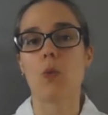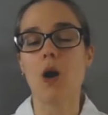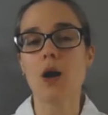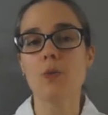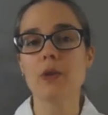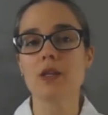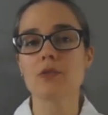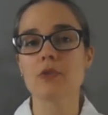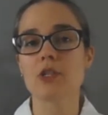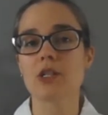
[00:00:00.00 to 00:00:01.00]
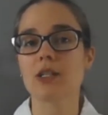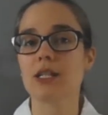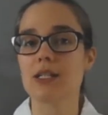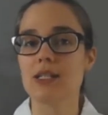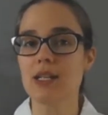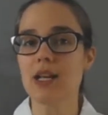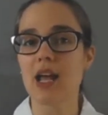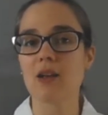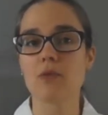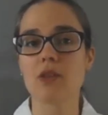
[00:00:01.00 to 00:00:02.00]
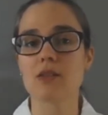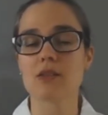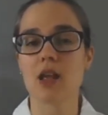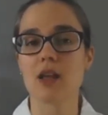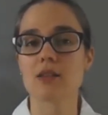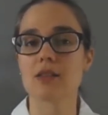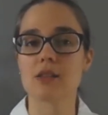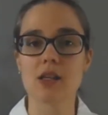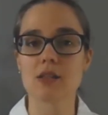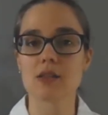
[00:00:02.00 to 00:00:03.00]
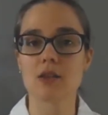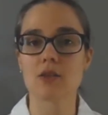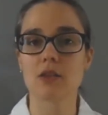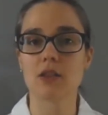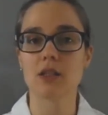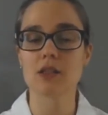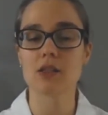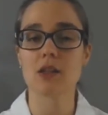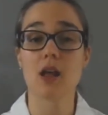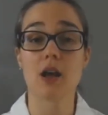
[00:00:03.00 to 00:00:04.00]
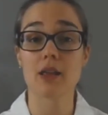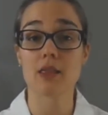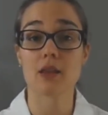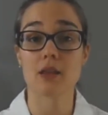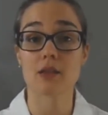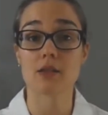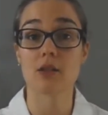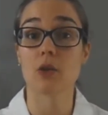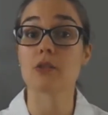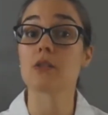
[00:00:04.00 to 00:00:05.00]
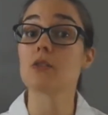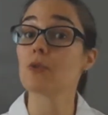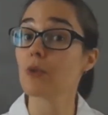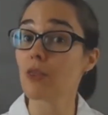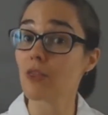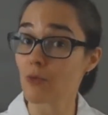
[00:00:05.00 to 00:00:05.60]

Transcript: while we originally did have this as 6th on the list, I think it's closer to a